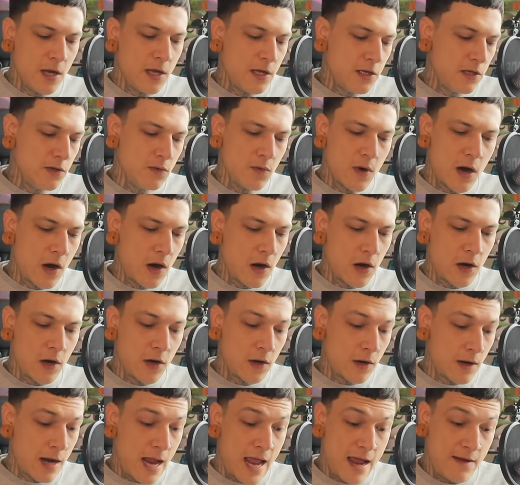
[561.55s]
You
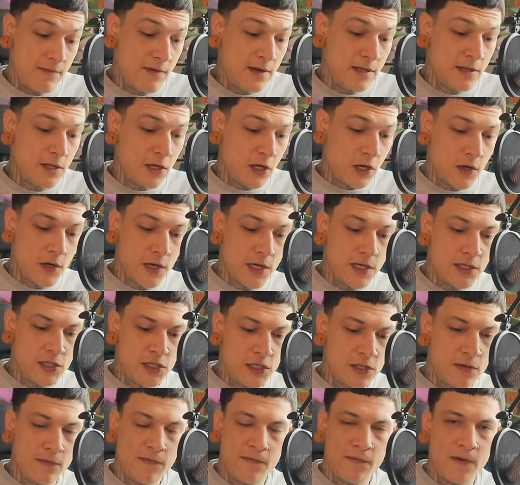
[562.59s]
are having the
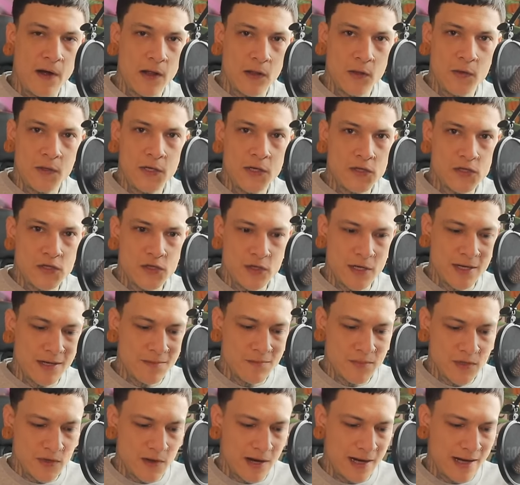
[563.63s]
courage to follow your
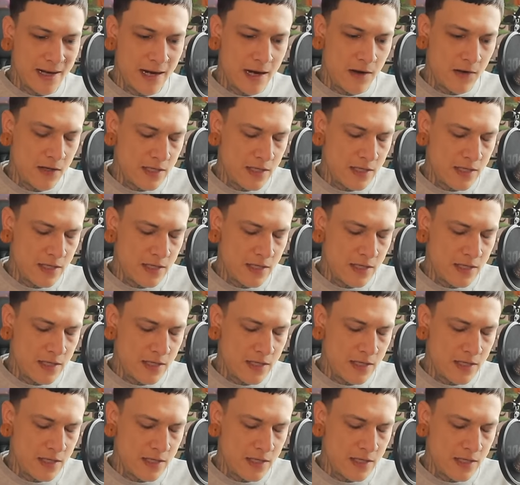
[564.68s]
dreams right now,